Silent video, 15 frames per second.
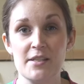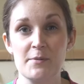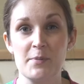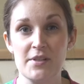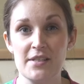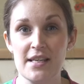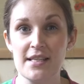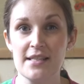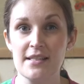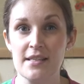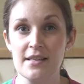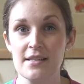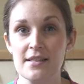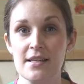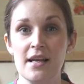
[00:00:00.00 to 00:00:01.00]
is
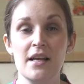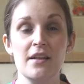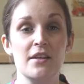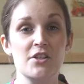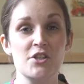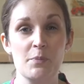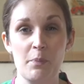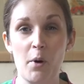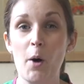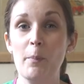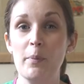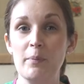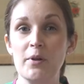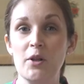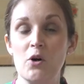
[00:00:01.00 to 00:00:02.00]
persistent, then you should pop
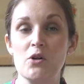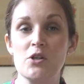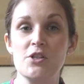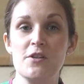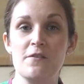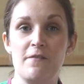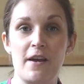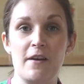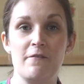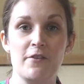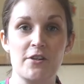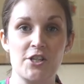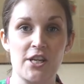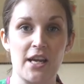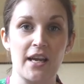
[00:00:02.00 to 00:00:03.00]
them along to your vet for
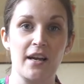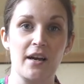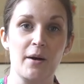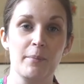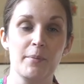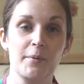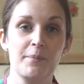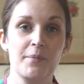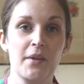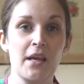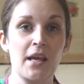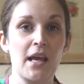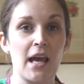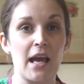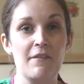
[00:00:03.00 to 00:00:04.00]
a checkup.
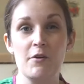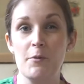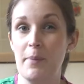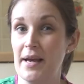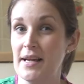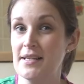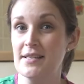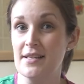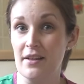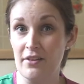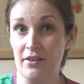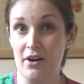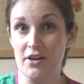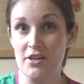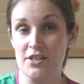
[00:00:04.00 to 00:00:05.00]
If your pet is
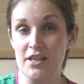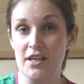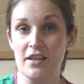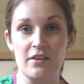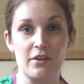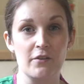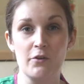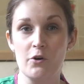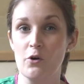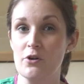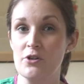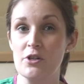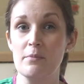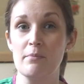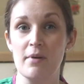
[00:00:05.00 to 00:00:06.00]
lethargic, then of
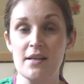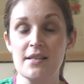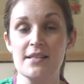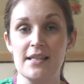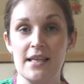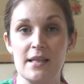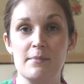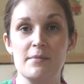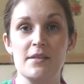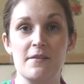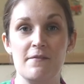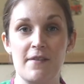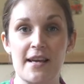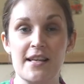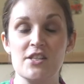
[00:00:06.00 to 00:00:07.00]
course you must take them to the
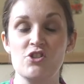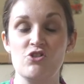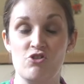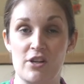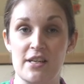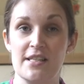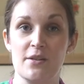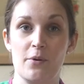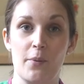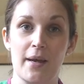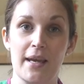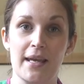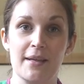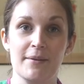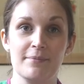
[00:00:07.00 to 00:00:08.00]
vet straight
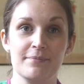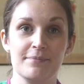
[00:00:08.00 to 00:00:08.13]
away.